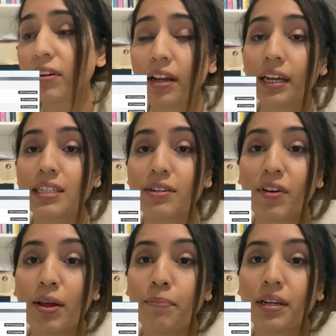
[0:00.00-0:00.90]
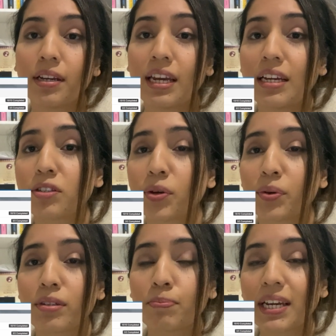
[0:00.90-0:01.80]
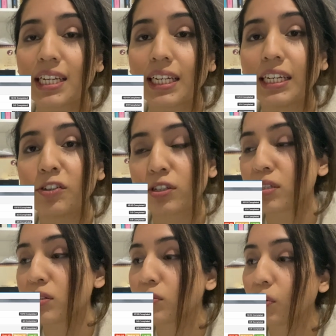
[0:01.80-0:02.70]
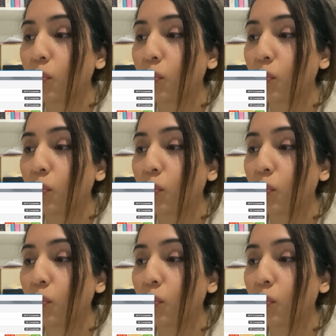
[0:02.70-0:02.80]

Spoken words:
learning and development needs, so it's basically just